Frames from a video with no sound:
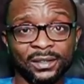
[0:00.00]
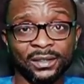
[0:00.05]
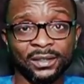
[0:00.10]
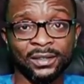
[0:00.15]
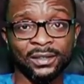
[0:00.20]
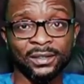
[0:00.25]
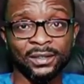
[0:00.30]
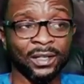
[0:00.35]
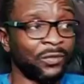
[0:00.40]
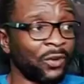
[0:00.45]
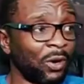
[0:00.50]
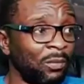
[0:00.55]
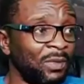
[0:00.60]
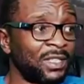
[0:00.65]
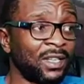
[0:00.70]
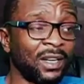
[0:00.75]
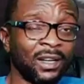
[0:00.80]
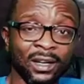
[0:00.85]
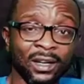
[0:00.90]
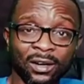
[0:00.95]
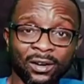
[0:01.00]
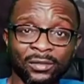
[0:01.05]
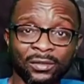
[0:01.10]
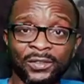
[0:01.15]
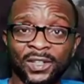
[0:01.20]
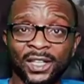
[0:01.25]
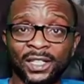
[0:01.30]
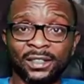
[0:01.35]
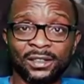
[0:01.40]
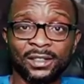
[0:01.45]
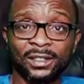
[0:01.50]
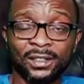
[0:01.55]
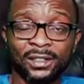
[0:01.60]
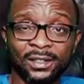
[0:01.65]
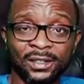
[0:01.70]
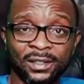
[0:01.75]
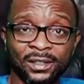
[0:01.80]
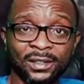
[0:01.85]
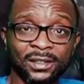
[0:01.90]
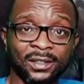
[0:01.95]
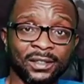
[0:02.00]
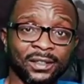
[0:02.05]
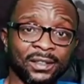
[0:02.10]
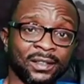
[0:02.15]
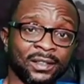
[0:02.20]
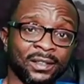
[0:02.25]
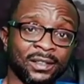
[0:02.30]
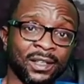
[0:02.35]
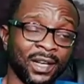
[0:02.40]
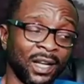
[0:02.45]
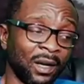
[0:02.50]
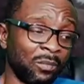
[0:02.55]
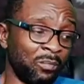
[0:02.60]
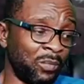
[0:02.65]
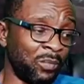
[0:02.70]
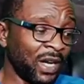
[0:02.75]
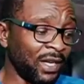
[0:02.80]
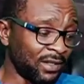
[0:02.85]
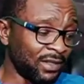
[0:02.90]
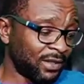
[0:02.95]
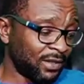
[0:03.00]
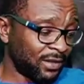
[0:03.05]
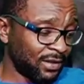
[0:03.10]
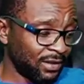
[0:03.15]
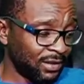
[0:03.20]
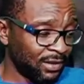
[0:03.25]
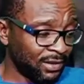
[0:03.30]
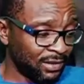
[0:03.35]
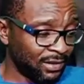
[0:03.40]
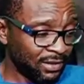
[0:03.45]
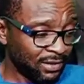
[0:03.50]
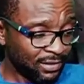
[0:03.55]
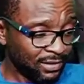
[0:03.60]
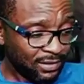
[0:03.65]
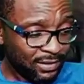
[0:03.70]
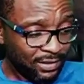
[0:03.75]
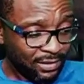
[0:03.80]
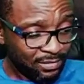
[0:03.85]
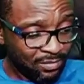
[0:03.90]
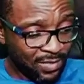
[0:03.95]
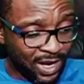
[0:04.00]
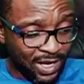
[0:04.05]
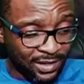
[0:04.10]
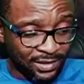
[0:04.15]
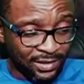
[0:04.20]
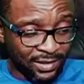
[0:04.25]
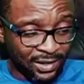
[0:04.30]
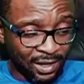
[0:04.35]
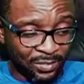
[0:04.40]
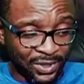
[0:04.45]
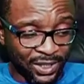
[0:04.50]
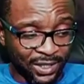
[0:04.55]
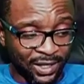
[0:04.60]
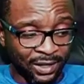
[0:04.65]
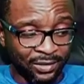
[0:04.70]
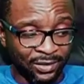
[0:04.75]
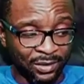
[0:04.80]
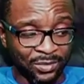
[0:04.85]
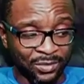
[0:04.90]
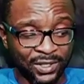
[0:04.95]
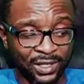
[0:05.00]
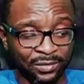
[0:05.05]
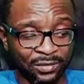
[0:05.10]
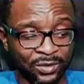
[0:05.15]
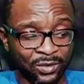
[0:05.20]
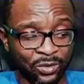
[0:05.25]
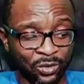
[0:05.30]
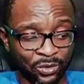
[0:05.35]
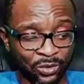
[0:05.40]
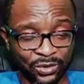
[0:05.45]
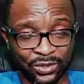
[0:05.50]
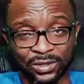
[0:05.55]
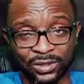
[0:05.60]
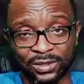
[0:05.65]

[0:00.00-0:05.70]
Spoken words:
They've committed a lot of things. And I bet Mazi Nnamdi Kanu himself knows